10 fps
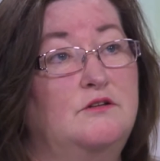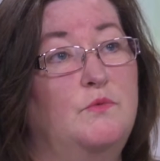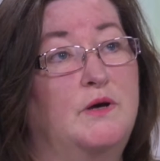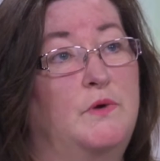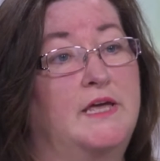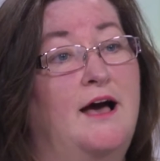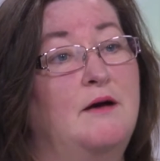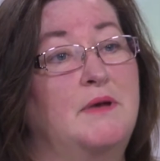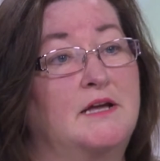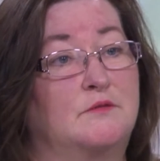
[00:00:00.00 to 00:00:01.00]
we can't
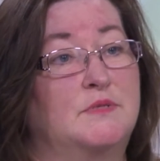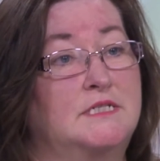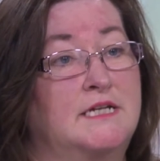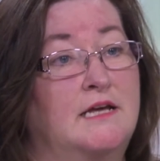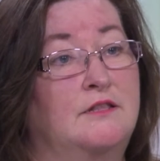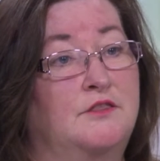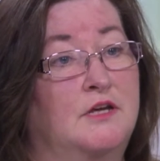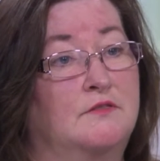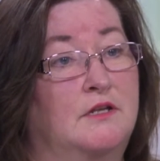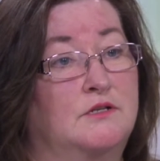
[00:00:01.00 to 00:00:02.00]
make the mistake and
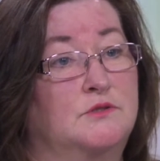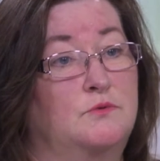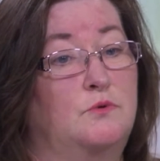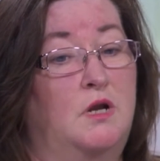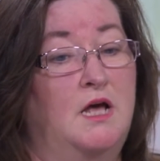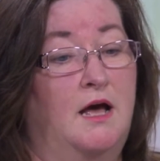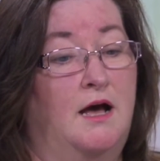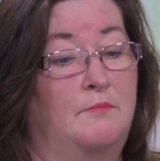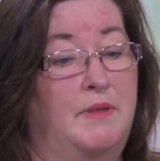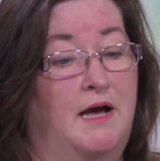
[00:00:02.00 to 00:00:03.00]
think that it's all
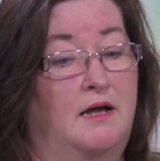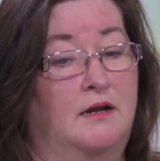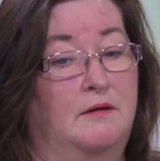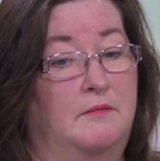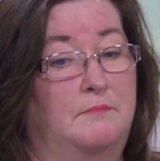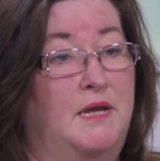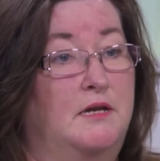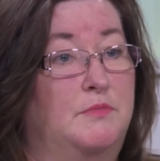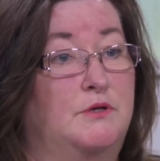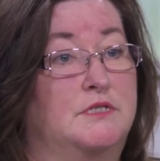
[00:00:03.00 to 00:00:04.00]
about men
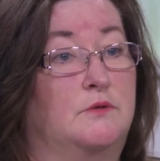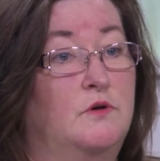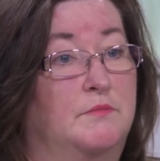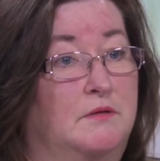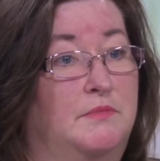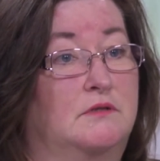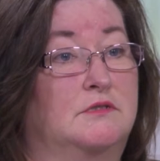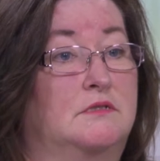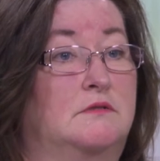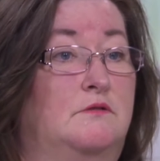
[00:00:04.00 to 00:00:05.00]
abusing women,
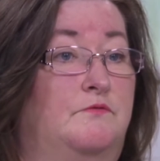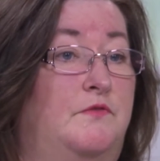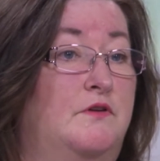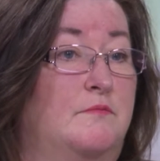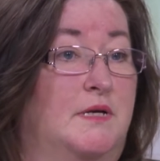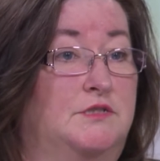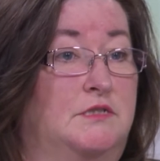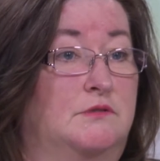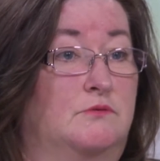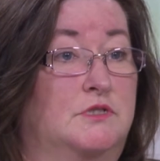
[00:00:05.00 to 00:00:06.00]
because
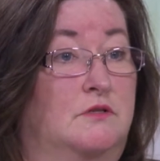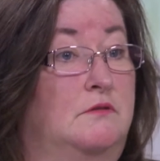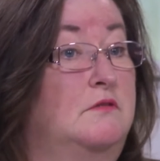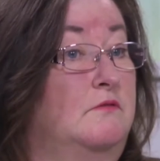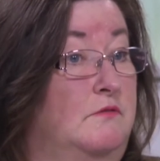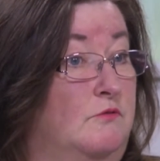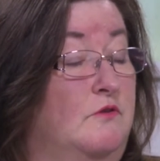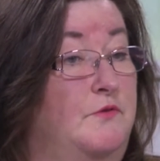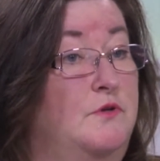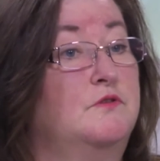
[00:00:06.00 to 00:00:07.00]
there's also the
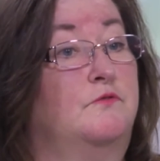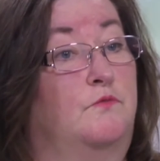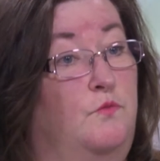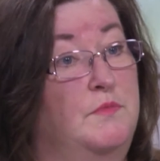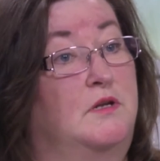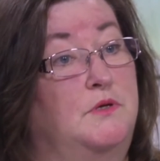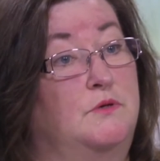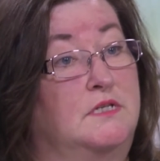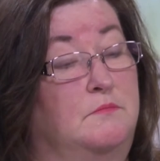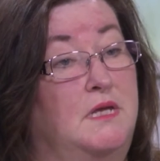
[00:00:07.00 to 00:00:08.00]
reverse of women
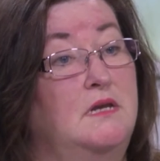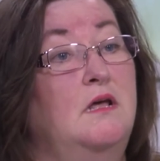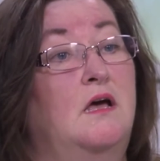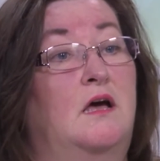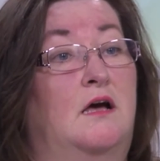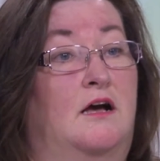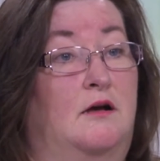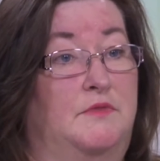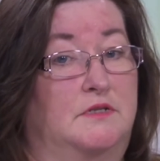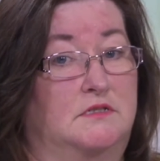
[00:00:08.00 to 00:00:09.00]
abusing men.
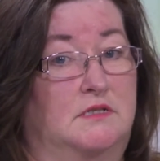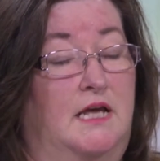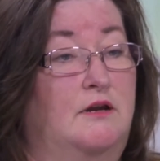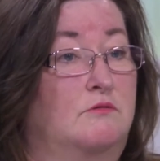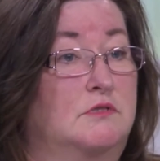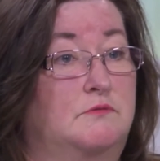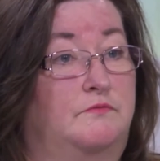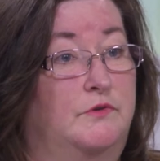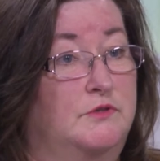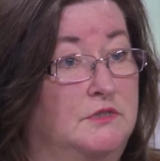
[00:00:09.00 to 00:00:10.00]
There's adults
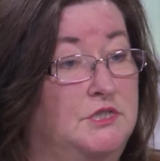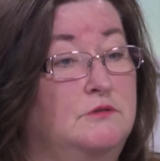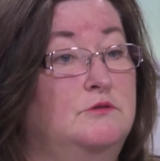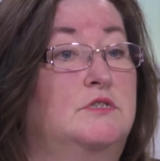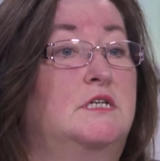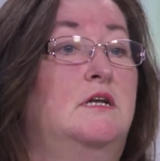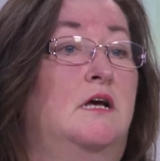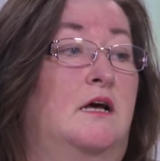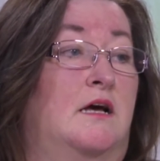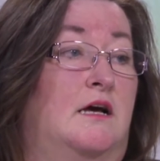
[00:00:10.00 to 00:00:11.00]
versus children.
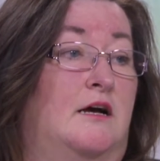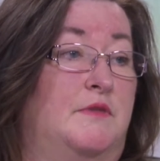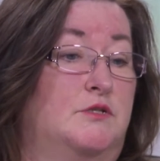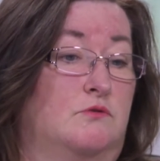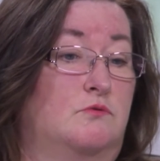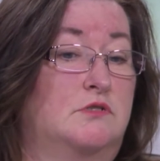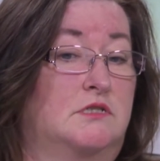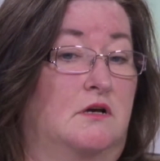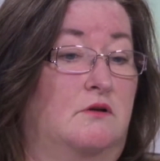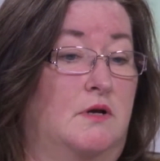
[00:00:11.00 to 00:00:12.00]
There's
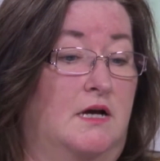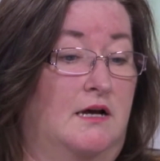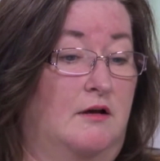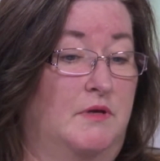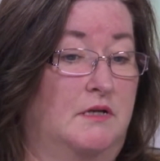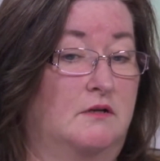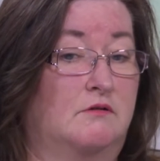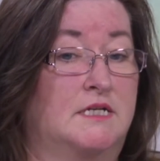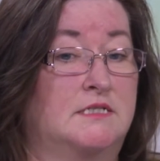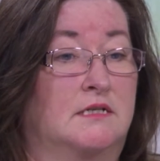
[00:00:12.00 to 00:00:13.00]
also an
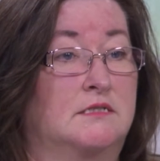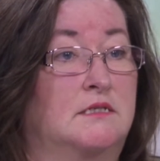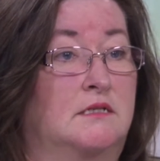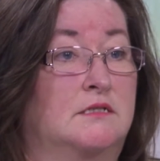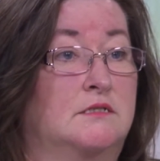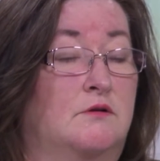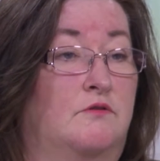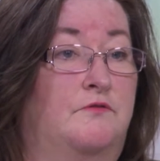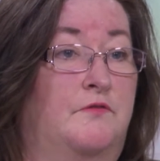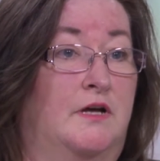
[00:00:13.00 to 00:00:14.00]
increasing incidence
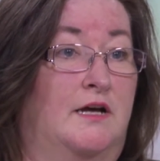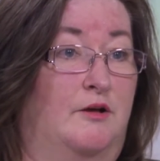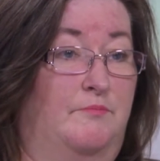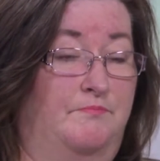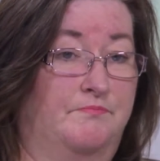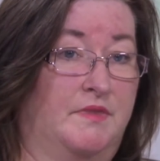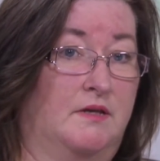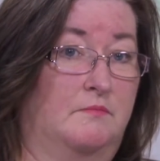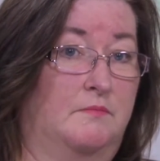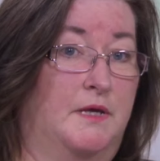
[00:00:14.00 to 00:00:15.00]
of
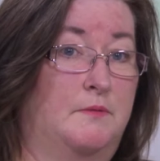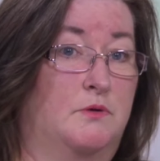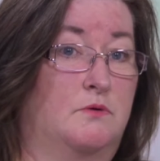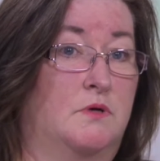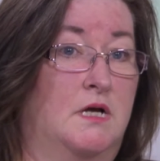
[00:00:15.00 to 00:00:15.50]
people